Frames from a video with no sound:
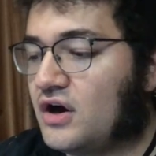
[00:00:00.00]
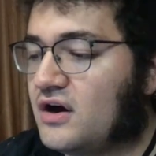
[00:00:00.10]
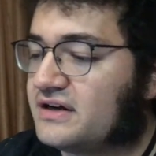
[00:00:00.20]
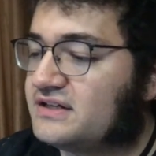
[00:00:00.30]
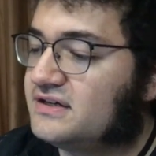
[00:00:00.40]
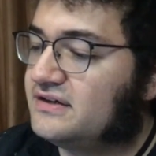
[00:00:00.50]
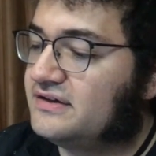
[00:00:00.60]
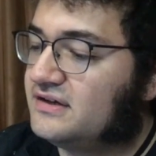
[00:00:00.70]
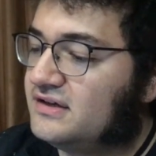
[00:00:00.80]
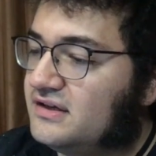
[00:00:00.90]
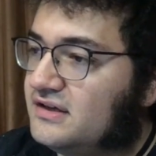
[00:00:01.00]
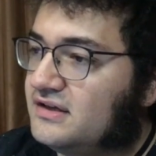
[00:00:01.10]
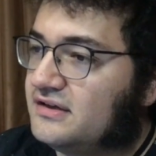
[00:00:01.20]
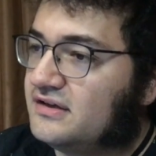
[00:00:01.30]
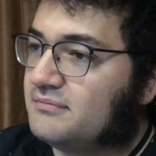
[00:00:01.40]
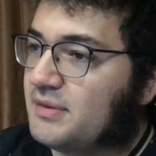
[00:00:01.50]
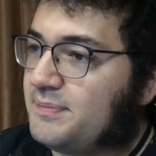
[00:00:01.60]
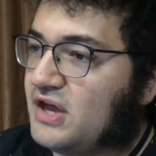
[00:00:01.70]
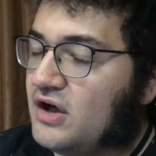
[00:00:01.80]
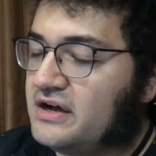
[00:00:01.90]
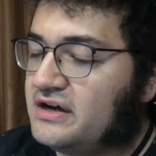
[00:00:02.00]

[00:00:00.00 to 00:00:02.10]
art. But beyond